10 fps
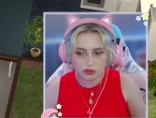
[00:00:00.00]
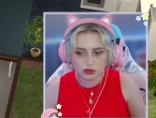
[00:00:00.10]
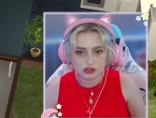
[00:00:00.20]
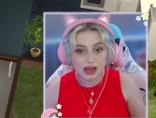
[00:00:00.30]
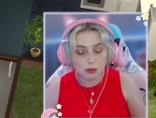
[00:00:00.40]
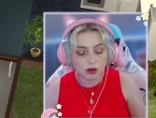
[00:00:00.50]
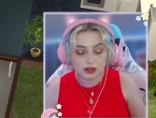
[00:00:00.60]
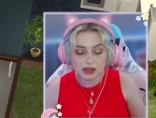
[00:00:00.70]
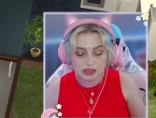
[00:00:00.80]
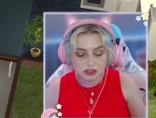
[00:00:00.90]
that
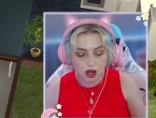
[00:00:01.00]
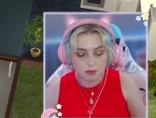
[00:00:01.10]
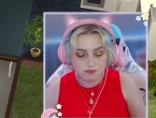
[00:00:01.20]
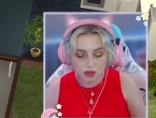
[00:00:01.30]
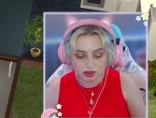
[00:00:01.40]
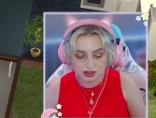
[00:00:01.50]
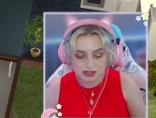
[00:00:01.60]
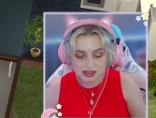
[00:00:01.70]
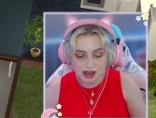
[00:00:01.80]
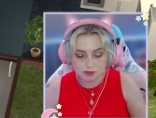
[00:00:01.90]
one is on Mod The
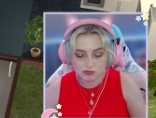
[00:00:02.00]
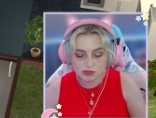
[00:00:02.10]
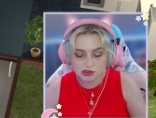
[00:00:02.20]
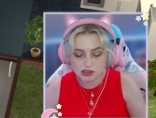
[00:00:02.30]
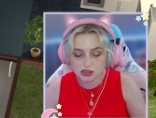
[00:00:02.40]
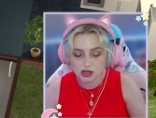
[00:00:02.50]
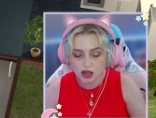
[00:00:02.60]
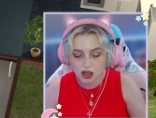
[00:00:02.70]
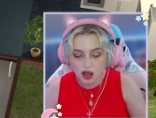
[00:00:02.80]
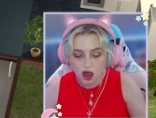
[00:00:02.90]
Sims.
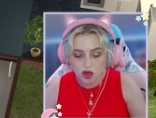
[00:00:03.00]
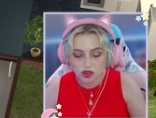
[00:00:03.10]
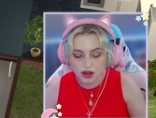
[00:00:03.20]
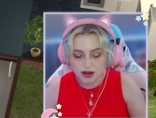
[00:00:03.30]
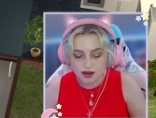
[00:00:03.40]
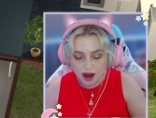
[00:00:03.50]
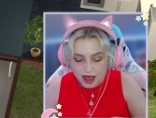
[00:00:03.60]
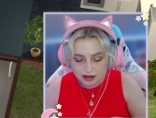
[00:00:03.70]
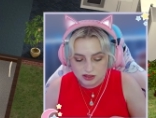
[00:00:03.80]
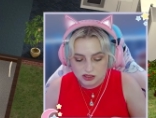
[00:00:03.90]
The
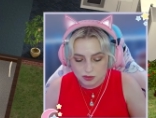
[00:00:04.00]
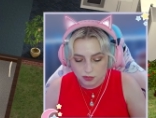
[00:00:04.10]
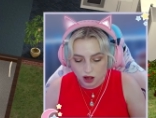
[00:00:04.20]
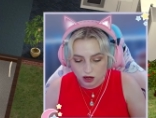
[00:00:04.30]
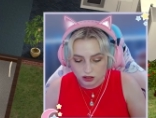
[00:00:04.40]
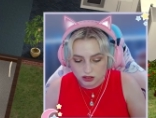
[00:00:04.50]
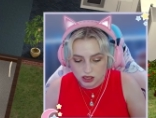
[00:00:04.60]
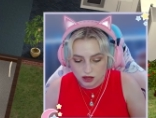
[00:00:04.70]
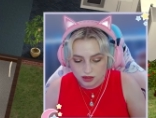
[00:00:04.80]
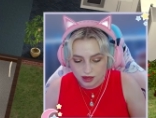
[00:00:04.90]
next mod
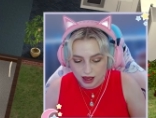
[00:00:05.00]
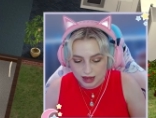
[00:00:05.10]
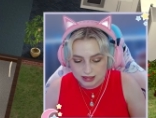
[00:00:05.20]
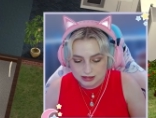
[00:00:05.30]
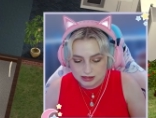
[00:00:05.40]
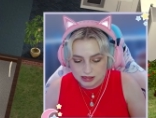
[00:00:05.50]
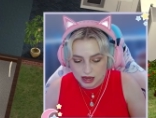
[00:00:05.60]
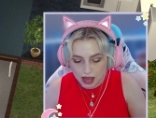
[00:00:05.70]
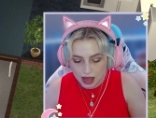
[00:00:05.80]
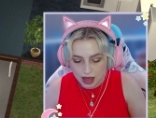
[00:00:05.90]
that
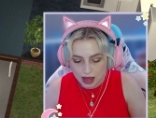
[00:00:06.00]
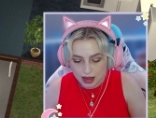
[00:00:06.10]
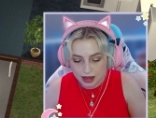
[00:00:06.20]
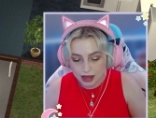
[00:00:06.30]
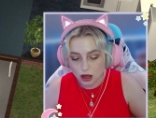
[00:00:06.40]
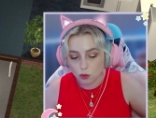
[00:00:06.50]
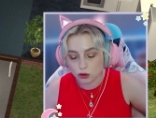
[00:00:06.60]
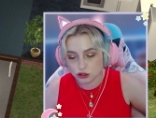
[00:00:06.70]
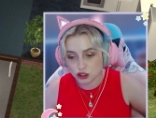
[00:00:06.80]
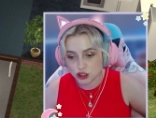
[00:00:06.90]
I
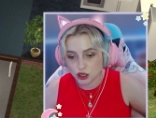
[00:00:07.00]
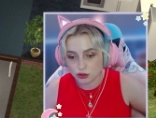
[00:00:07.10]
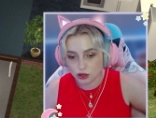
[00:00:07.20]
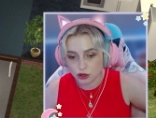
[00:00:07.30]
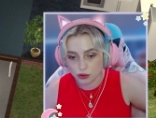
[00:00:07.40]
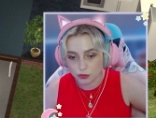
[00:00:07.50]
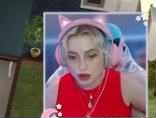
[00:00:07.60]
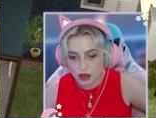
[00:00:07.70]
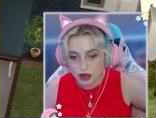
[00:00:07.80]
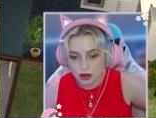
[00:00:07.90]
want to show you
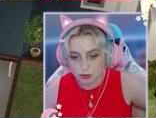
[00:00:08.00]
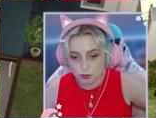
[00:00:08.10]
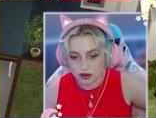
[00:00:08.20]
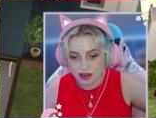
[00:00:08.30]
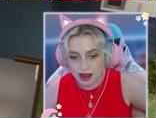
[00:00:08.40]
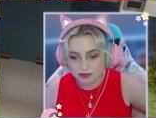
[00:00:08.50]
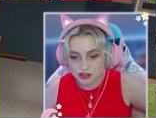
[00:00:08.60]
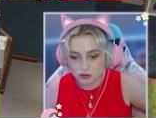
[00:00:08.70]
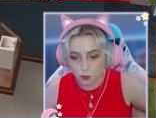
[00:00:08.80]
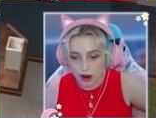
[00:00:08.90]
will have
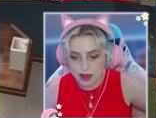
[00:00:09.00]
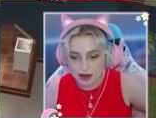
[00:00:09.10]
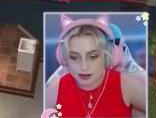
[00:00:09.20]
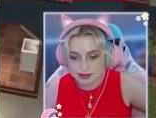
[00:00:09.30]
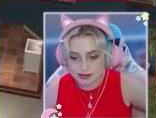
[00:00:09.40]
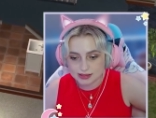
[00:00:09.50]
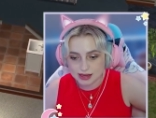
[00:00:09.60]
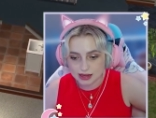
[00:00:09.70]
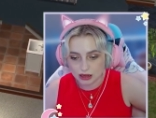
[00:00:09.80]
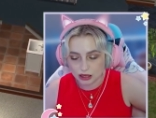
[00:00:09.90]
to wait
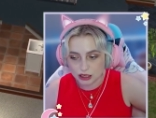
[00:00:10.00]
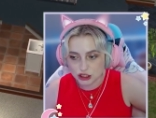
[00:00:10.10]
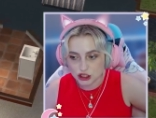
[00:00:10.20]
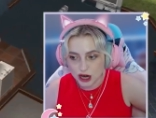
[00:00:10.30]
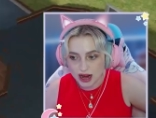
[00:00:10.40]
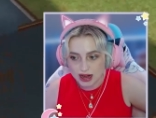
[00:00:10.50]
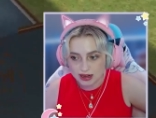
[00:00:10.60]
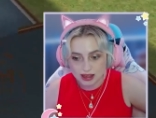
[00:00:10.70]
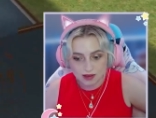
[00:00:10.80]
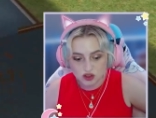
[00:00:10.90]
until Jane
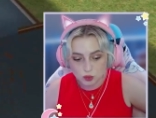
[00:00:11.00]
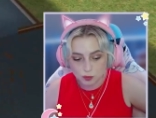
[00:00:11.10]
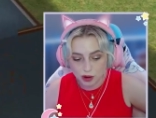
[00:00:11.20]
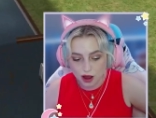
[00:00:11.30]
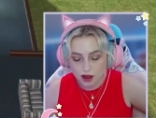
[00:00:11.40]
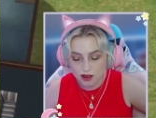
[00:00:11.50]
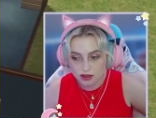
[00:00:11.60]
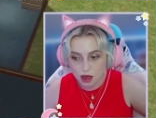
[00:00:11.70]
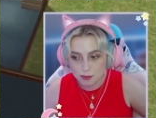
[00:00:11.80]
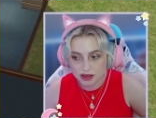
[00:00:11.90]
gives birth,
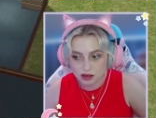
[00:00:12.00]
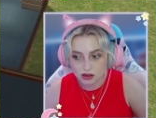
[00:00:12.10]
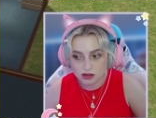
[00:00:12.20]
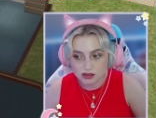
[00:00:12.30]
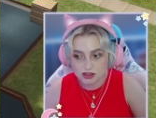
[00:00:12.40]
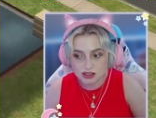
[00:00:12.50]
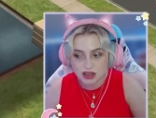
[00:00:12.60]
because